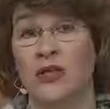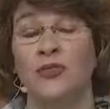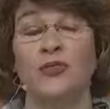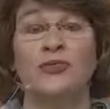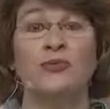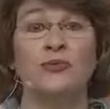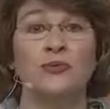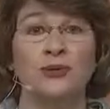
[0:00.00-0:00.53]

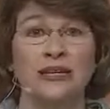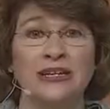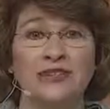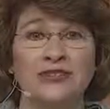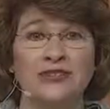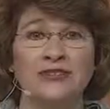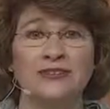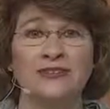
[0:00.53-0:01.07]
The
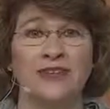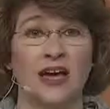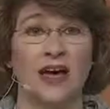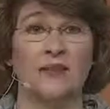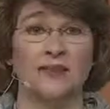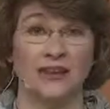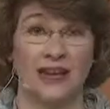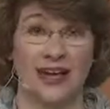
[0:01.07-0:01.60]
regions
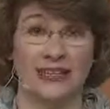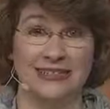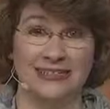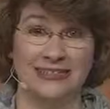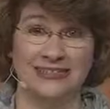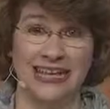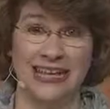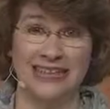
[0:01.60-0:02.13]
of the United
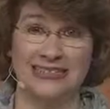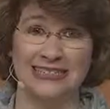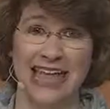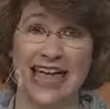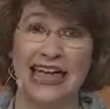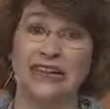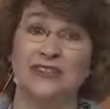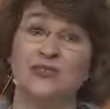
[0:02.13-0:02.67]
States
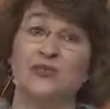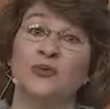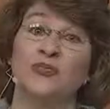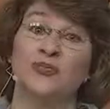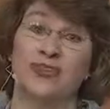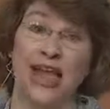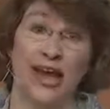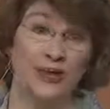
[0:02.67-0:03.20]
end
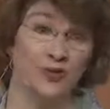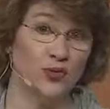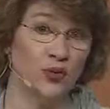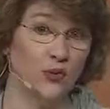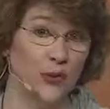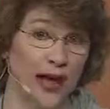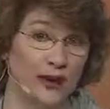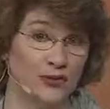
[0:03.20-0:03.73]
with the
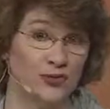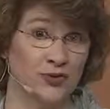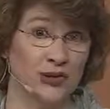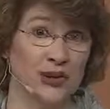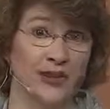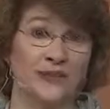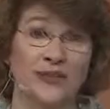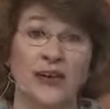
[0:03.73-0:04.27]
natural
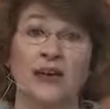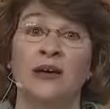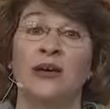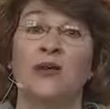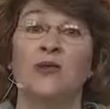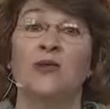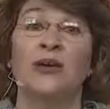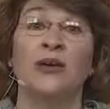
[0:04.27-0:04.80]
boundary of the
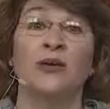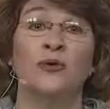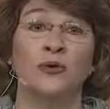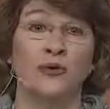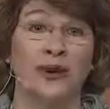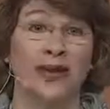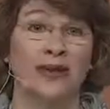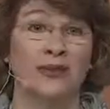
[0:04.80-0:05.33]
Rio
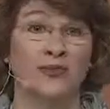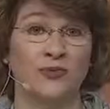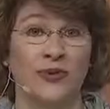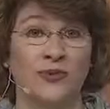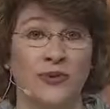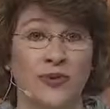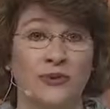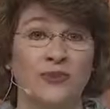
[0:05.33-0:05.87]
Grande
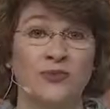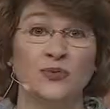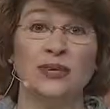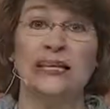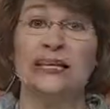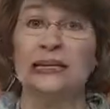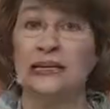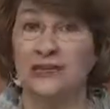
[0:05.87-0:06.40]
River between